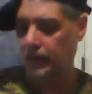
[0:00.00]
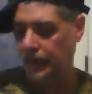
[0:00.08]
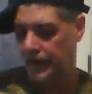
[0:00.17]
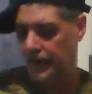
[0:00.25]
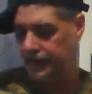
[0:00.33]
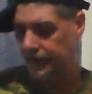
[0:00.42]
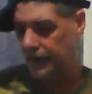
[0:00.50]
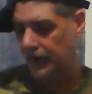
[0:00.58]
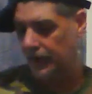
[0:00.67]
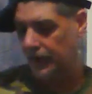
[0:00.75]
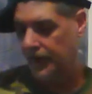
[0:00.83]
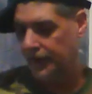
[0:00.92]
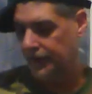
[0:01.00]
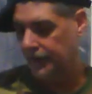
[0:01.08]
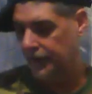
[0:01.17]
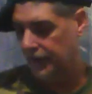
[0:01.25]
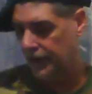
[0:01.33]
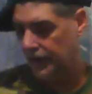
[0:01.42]
And
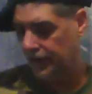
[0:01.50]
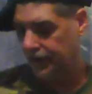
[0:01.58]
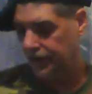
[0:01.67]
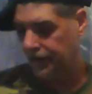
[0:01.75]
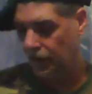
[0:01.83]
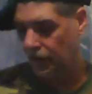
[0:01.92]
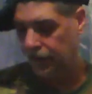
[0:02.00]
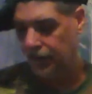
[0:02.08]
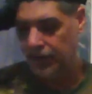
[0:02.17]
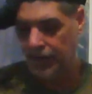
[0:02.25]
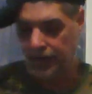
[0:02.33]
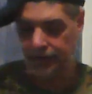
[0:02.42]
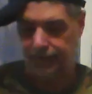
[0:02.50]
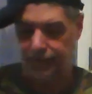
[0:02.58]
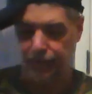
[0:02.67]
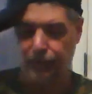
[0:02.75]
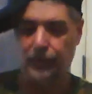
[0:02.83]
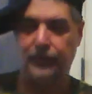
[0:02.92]
then it's an overhead
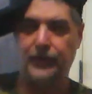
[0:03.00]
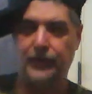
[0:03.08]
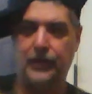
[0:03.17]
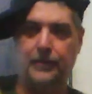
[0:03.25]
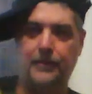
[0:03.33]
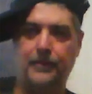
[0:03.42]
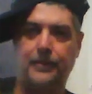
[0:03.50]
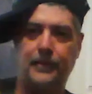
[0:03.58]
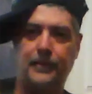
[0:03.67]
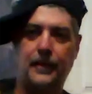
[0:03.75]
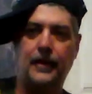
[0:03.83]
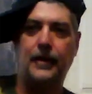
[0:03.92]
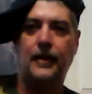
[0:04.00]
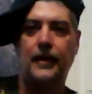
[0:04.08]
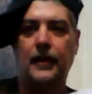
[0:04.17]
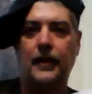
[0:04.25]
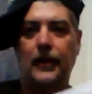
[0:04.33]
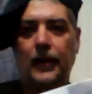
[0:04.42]
view of him
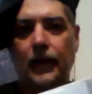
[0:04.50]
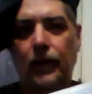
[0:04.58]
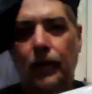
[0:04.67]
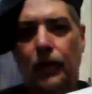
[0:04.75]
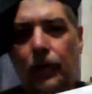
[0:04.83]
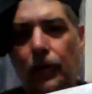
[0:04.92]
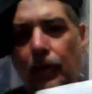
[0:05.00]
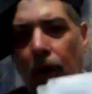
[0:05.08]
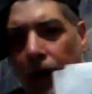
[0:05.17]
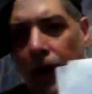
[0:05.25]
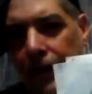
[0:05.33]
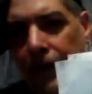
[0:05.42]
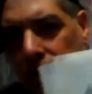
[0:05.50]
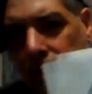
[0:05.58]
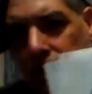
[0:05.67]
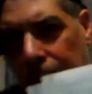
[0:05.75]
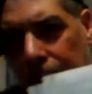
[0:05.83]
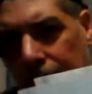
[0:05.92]

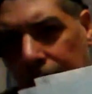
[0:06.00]
walking